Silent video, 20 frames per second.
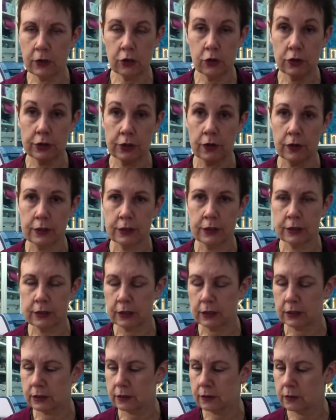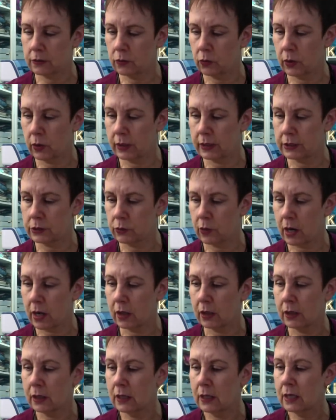You can do this on the Sizzix one as
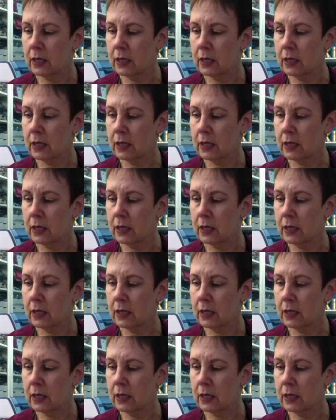well.